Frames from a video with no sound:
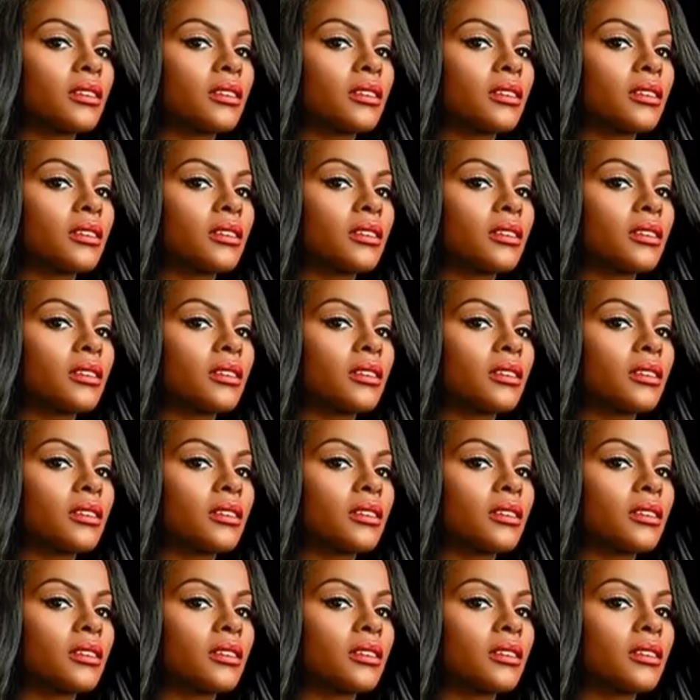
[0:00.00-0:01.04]

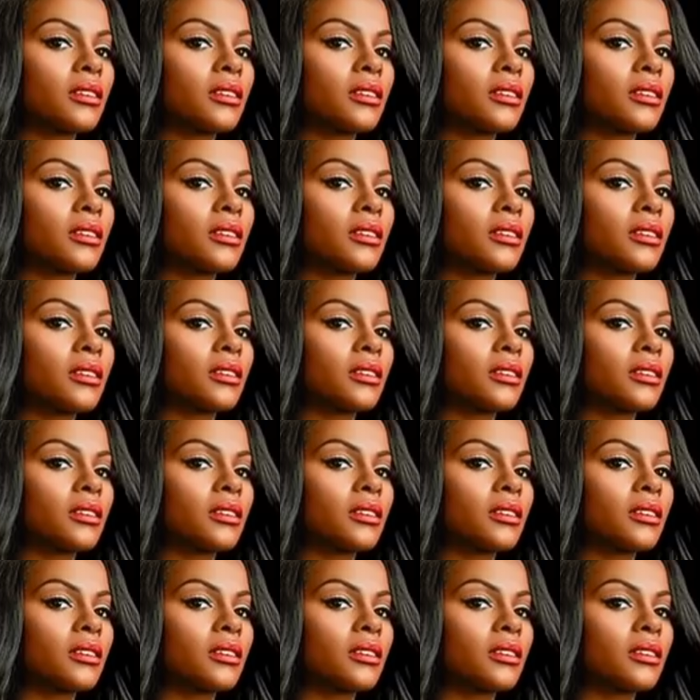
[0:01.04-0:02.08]

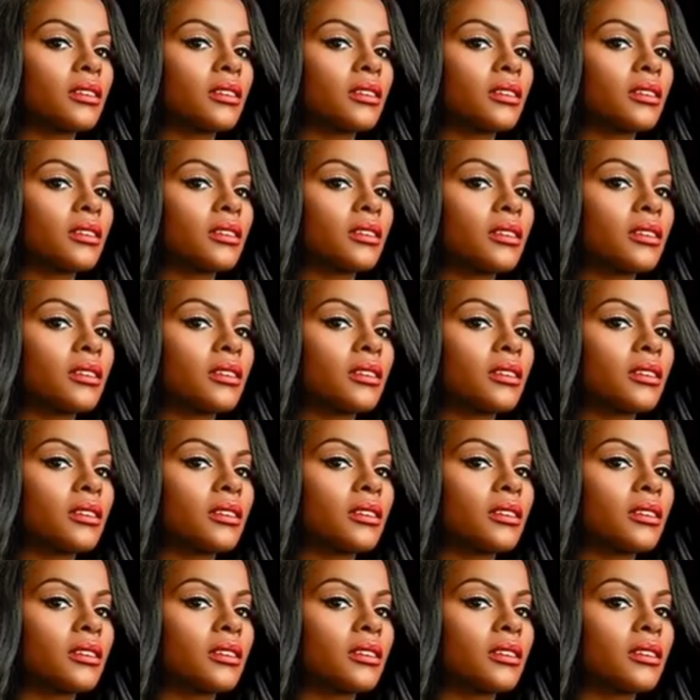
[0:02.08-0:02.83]
(silent)